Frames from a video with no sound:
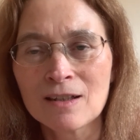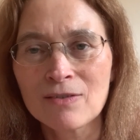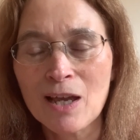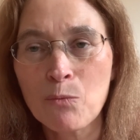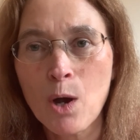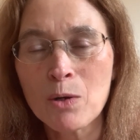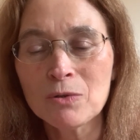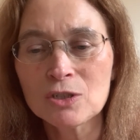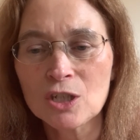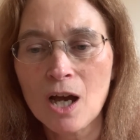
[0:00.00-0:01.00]
They won't
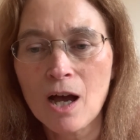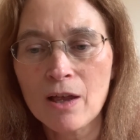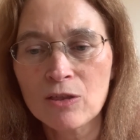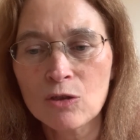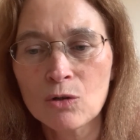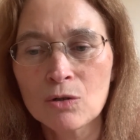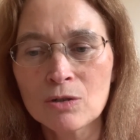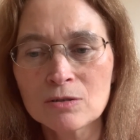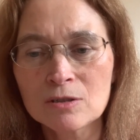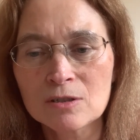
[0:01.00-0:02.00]
jar
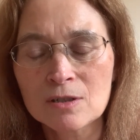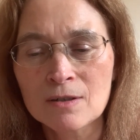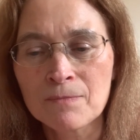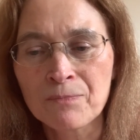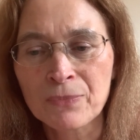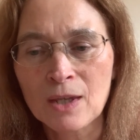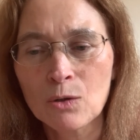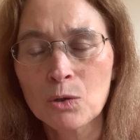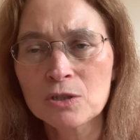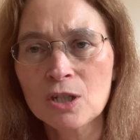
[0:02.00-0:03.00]
thoughts
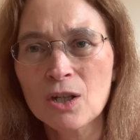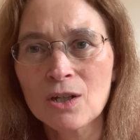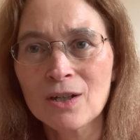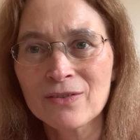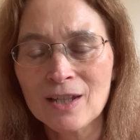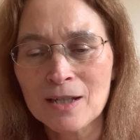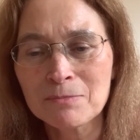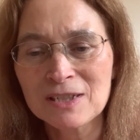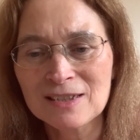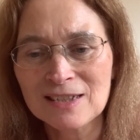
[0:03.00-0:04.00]
or turn them
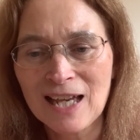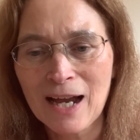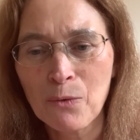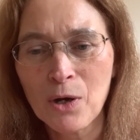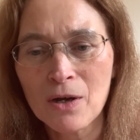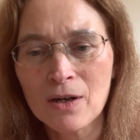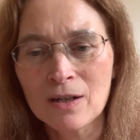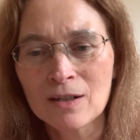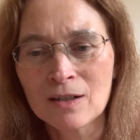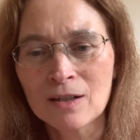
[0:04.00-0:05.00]
sour,
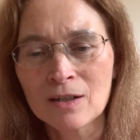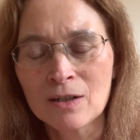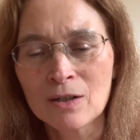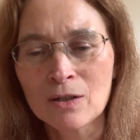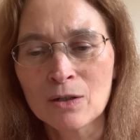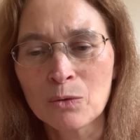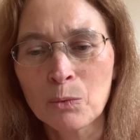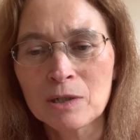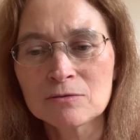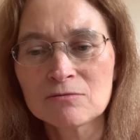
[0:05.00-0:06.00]

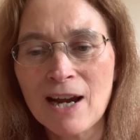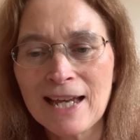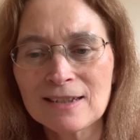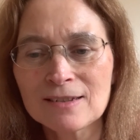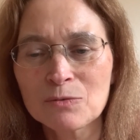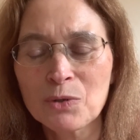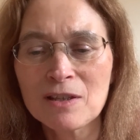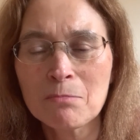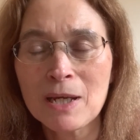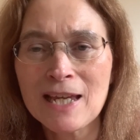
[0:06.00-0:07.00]
will rest with
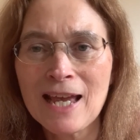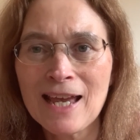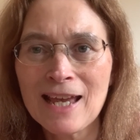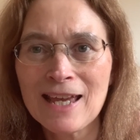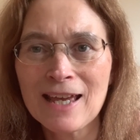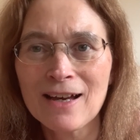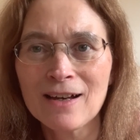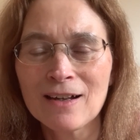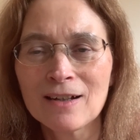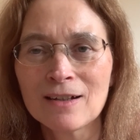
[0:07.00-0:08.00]
me here
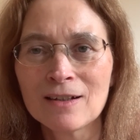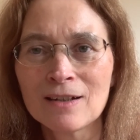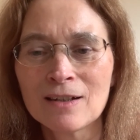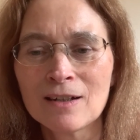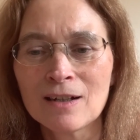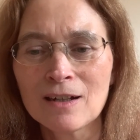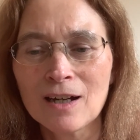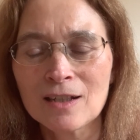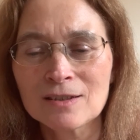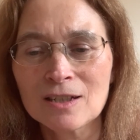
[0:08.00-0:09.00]

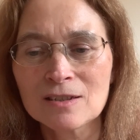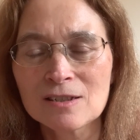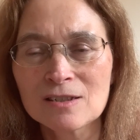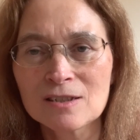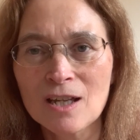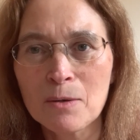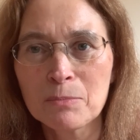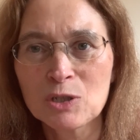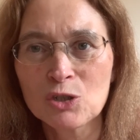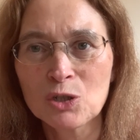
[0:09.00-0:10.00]
under
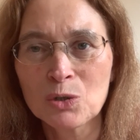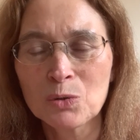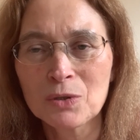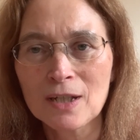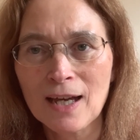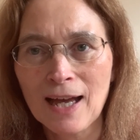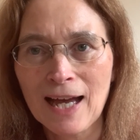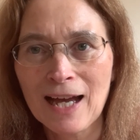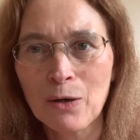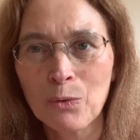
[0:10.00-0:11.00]
subdued
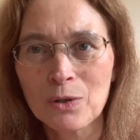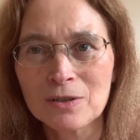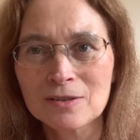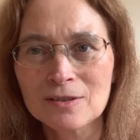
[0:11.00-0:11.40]
hours.